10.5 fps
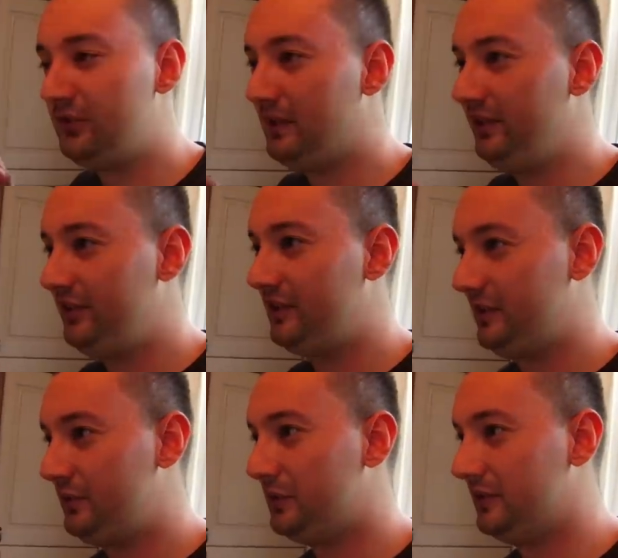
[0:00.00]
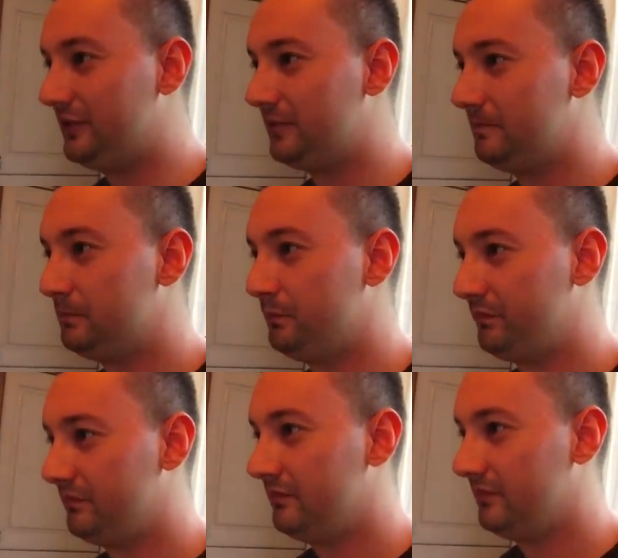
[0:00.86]
a spicy kick to it.
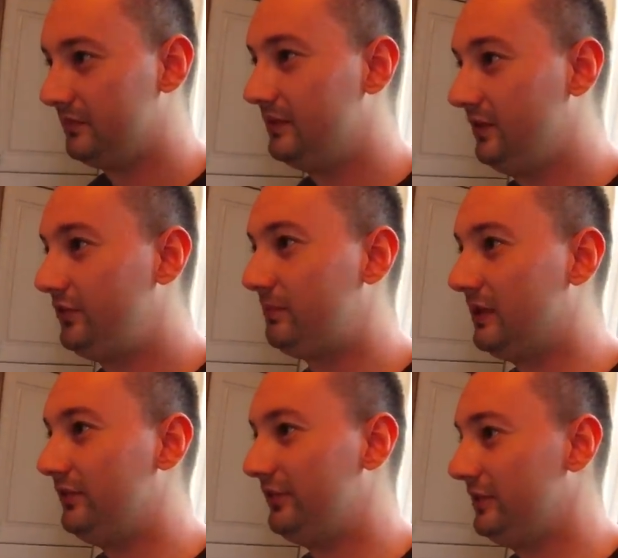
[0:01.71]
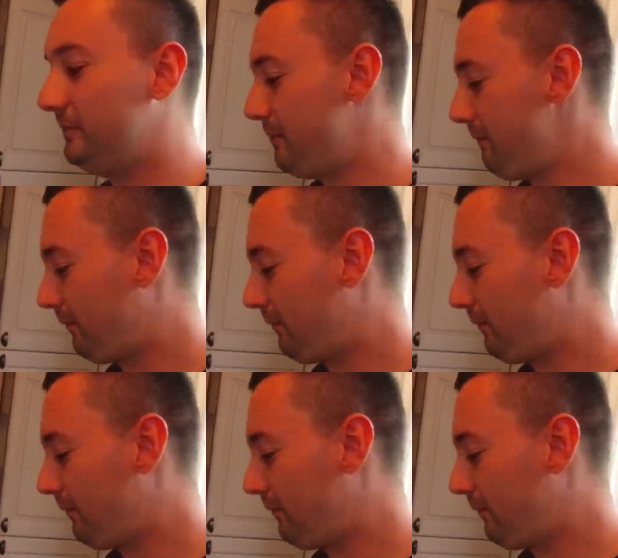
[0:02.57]
It is spicy.